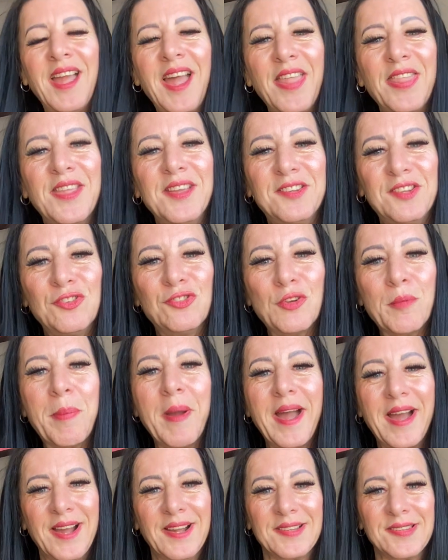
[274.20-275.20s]
This is your
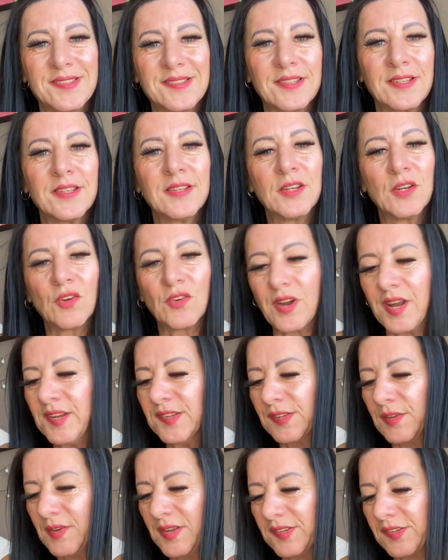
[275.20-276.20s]
past, right?
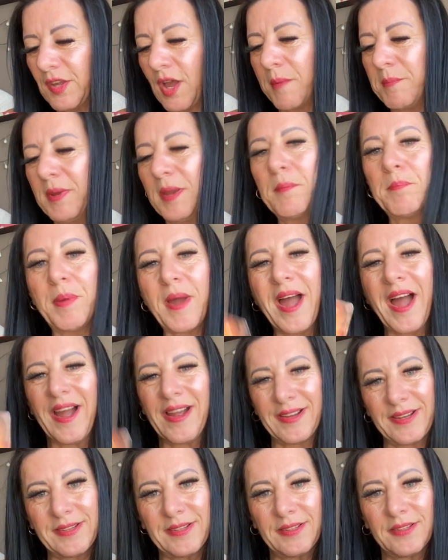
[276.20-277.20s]
So it's coming
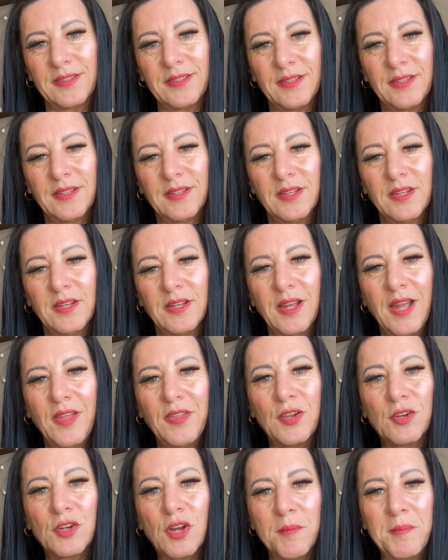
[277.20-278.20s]
back, and
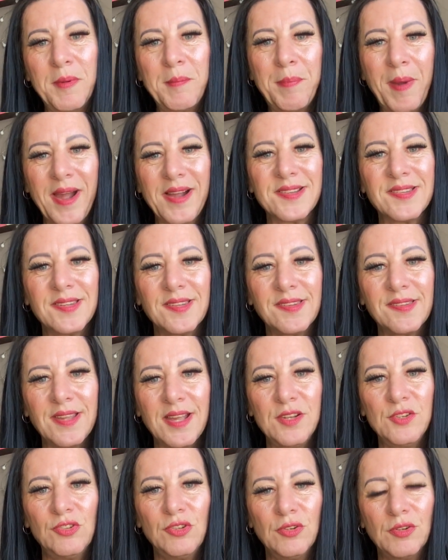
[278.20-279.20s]
they're coming back to
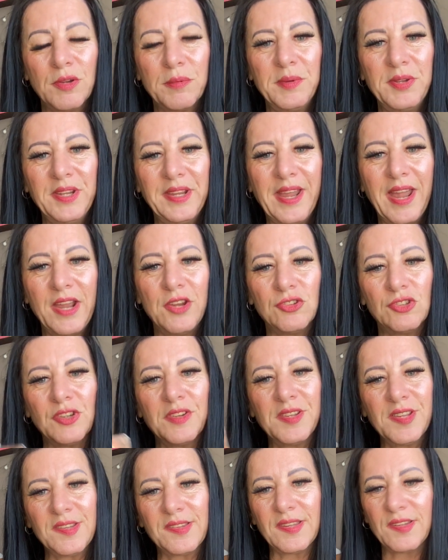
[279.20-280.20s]
send you
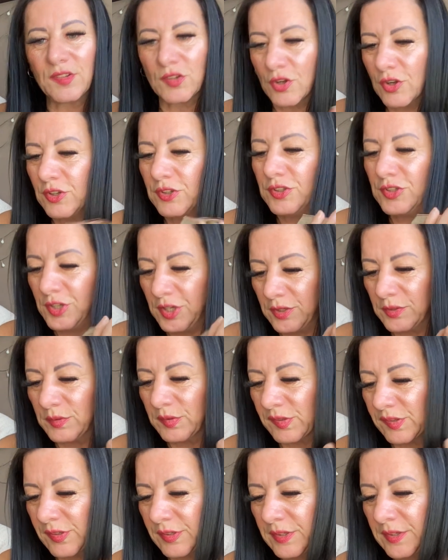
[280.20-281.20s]
communication. This is good
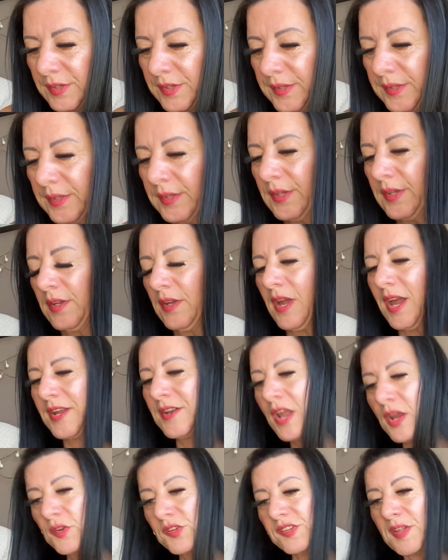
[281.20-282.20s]
news. I
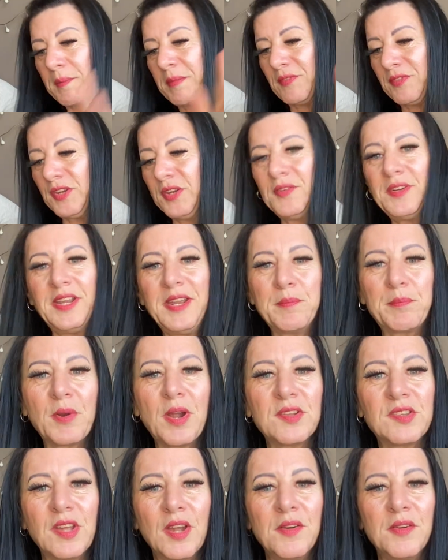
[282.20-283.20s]
know some of you,
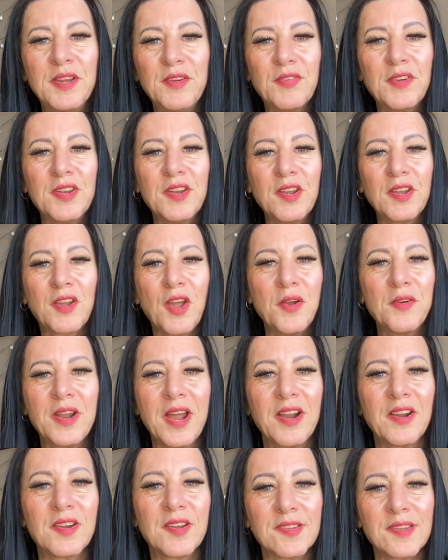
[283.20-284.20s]
Libra, don't even go
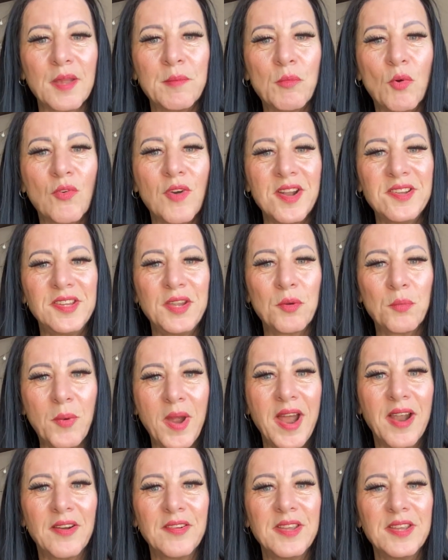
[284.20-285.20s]
there because I'm already
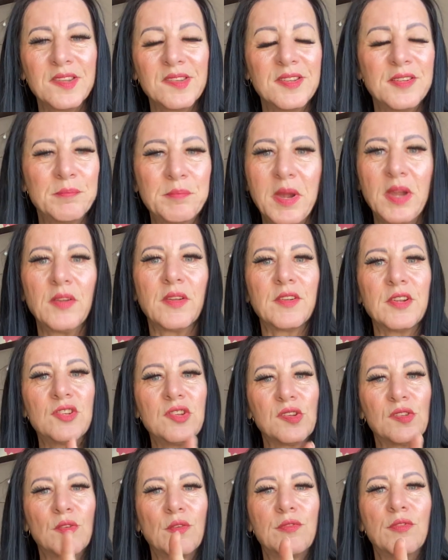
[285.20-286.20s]
aware. I
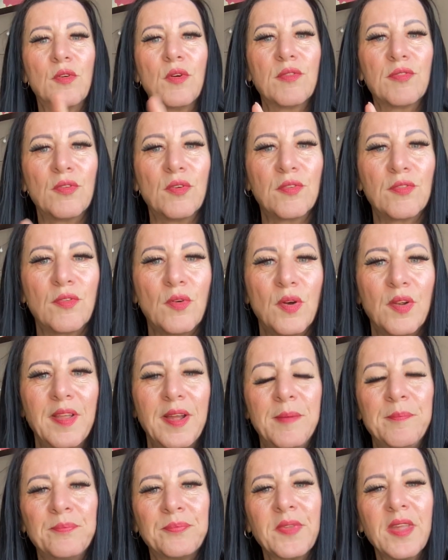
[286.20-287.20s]
just saw 444
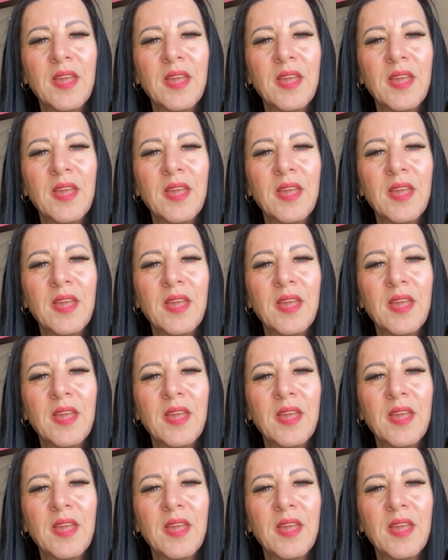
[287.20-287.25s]
them.